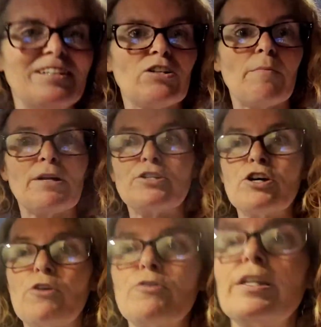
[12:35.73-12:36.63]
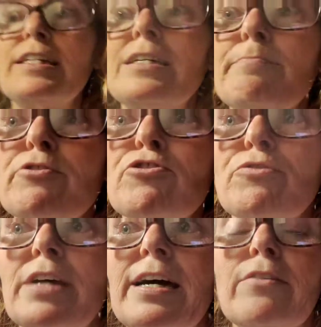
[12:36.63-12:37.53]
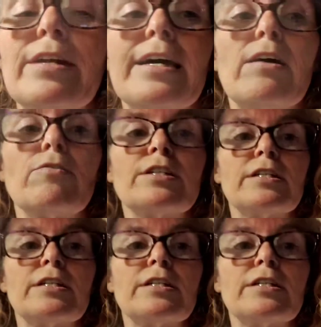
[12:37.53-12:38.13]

So I'm going to turn the temperature down now